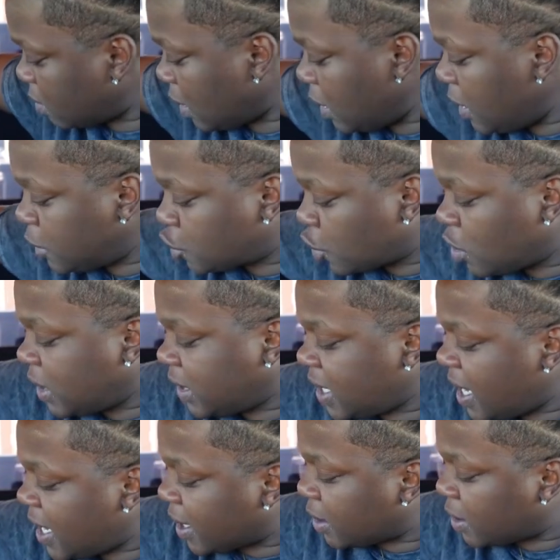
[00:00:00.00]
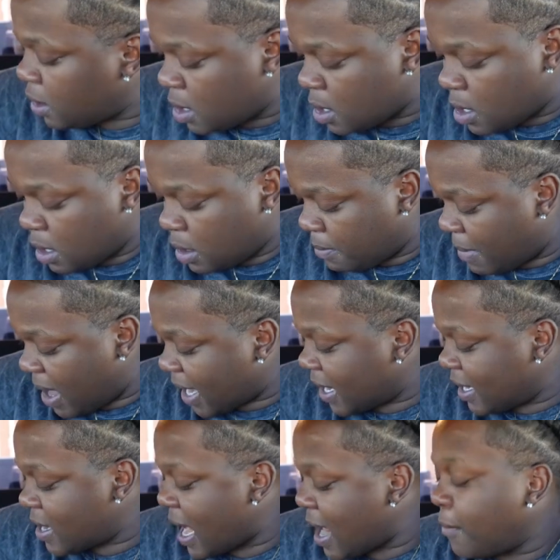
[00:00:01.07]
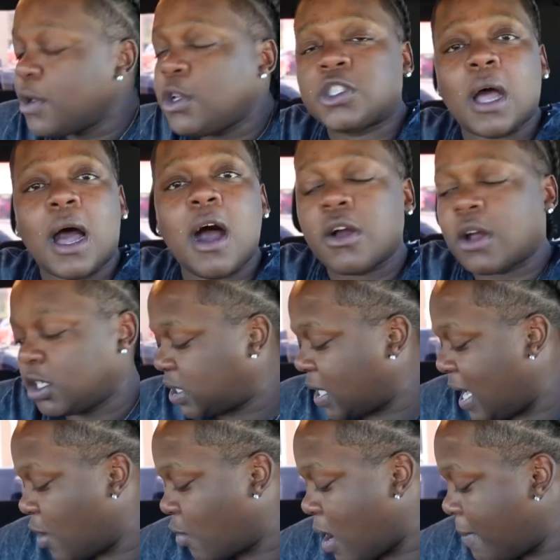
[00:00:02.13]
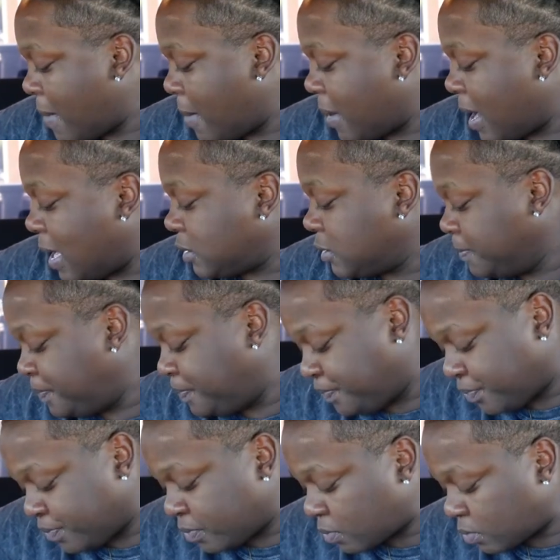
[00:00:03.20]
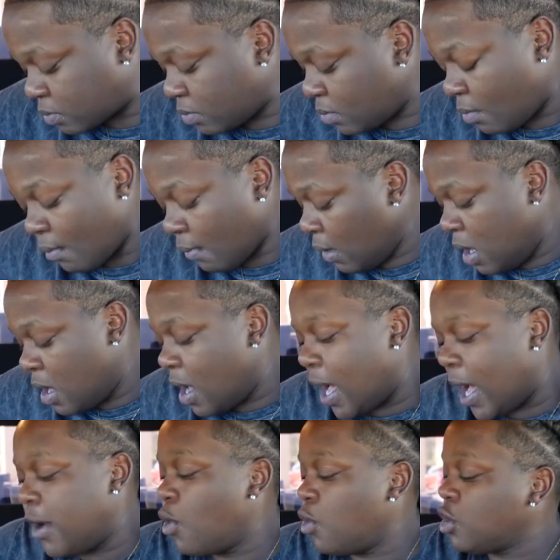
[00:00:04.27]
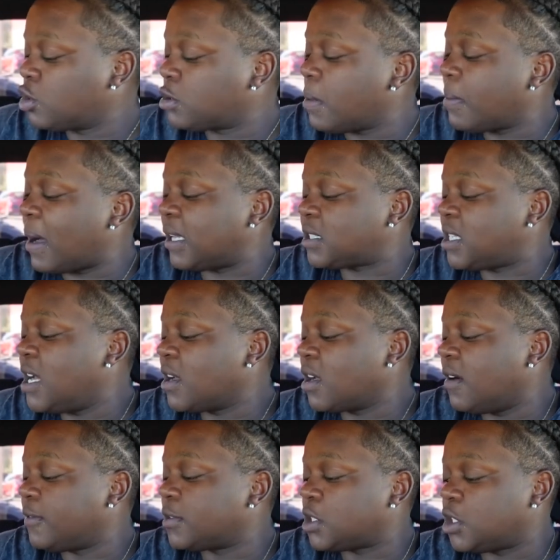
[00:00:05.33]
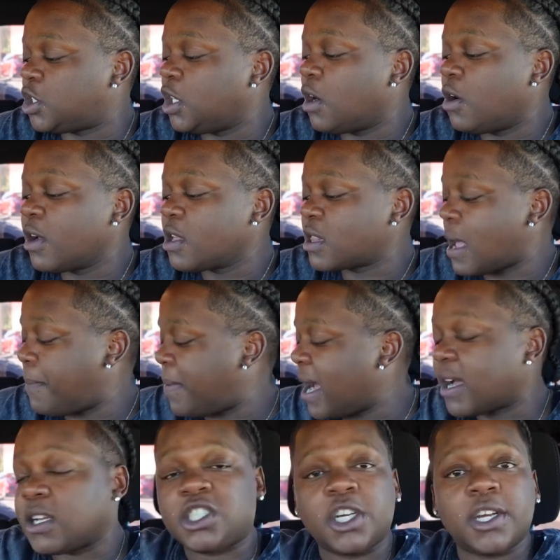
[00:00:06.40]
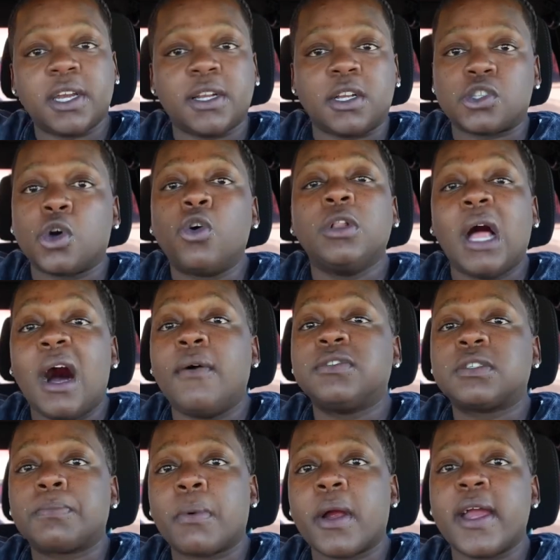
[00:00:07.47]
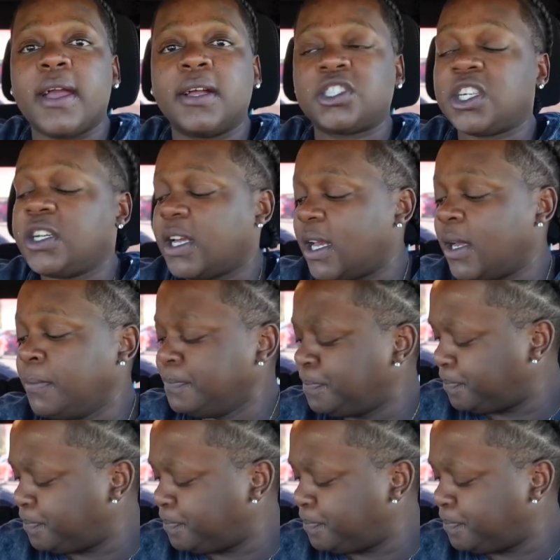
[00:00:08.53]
It truly did it. Back in the day, we used to all go stay at grandmama's house, and it used to be about 10 of us, and she go get that pack of chicken and two loaves of bread. She did it.